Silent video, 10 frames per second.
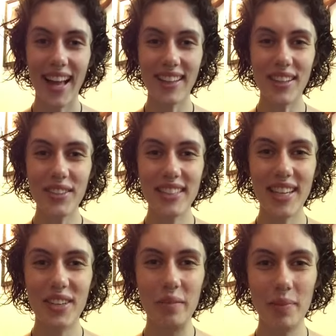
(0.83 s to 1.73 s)
Hello,
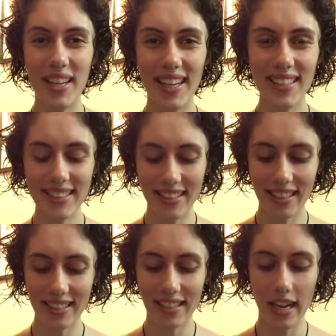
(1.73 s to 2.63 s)
sacred beings.
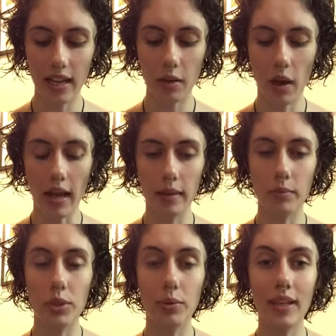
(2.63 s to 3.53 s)
Today I
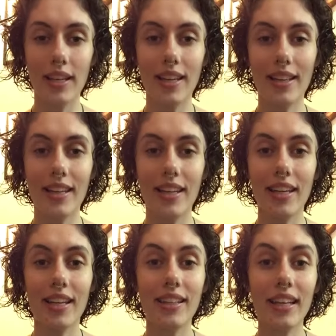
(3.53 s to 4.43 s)
am doing
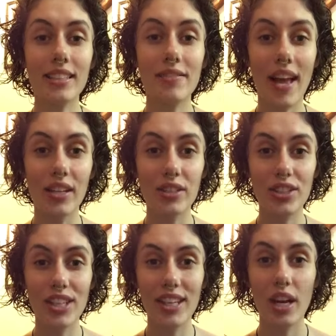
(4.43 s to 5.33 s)
the collective
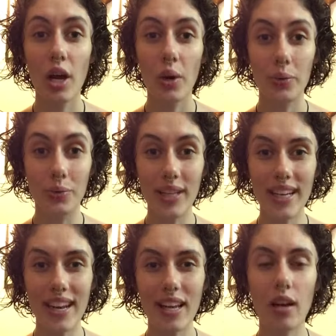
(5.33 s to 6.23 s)
energy
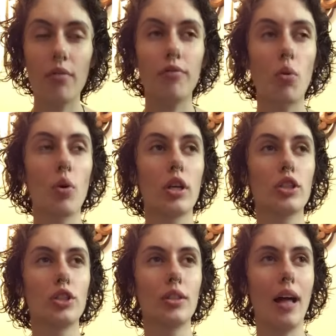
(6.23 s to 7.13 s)
reading for
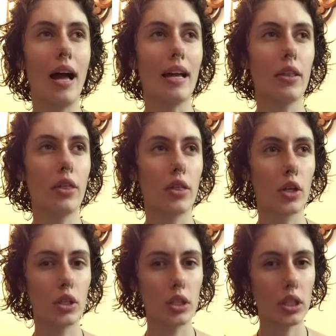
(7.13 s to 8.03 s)
July
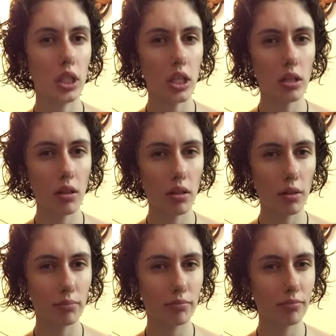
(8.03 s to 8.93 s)
13th.
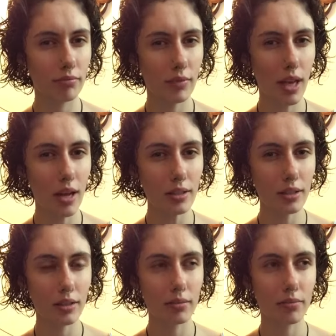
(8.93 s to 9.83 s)

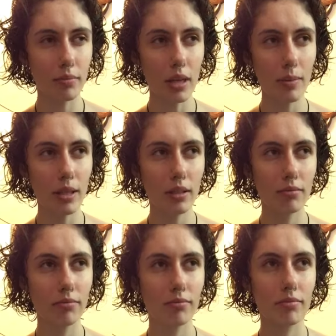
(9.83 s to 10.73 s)
Yes, maybe?
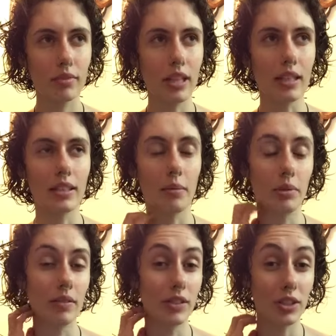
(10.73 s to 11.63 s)
Yes, I
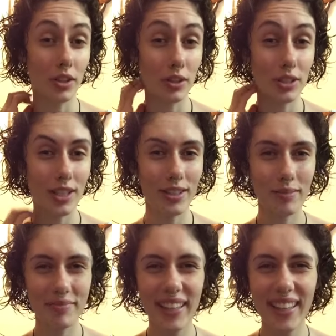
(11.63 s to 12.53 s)
believe it's the 13th.